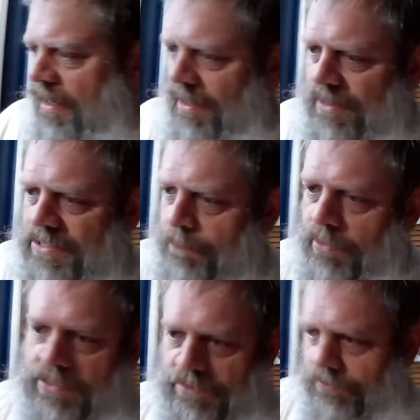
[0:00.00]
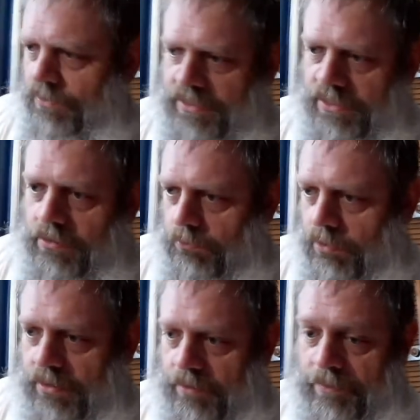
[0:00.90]
And these brakes have really done
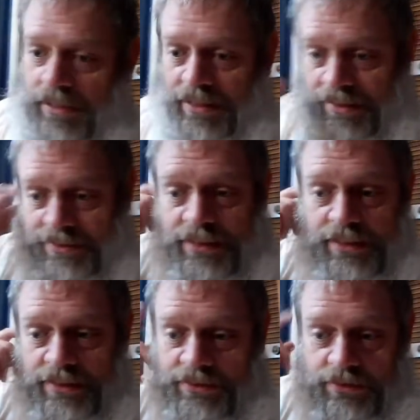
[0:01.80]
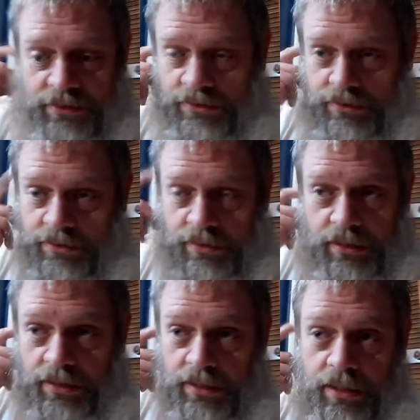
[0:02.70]
well. I mean, like I said, it, it,
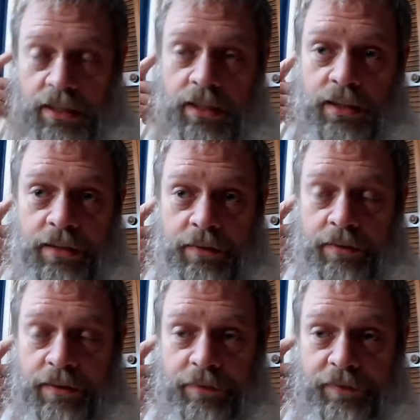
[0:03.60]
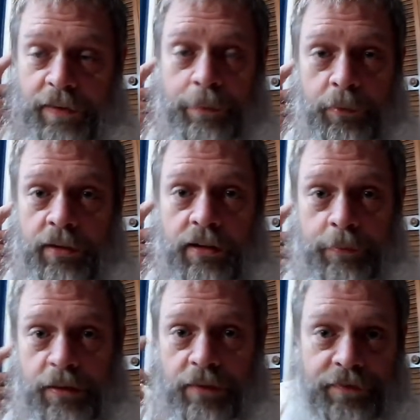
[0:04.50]
uh, in February it'll
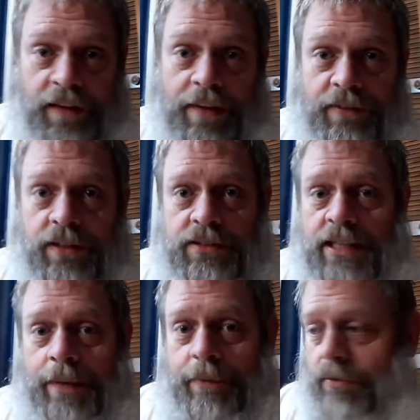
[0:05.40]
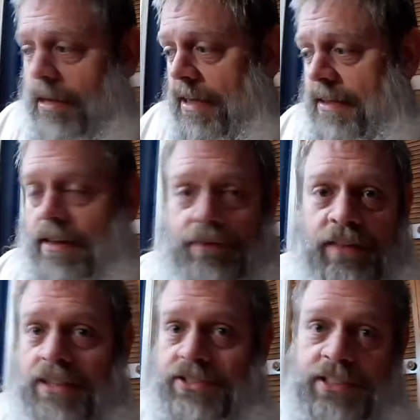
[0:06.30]
be five years that I've been riding. I've
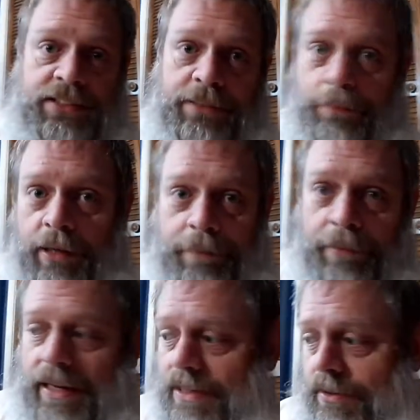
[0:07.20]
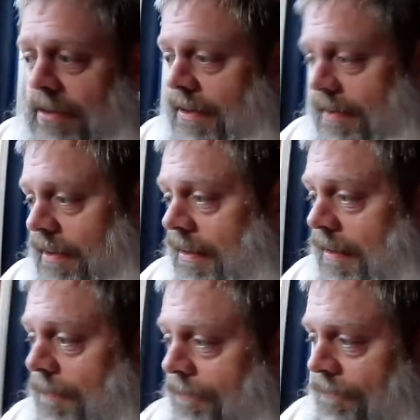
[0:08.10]
not changed a brake pad or
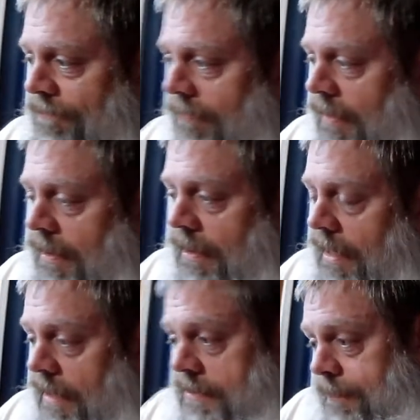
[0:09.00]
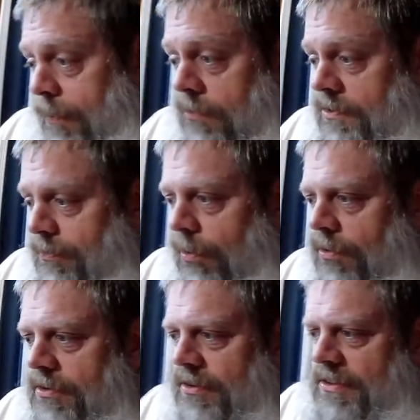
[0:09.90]
anything. I suppose the
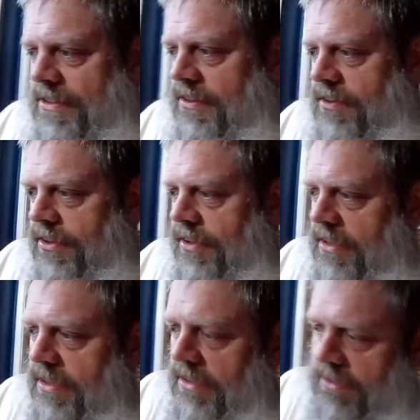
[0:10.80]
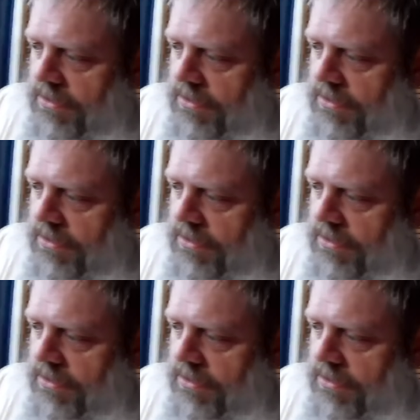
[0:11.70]
rotors are still good.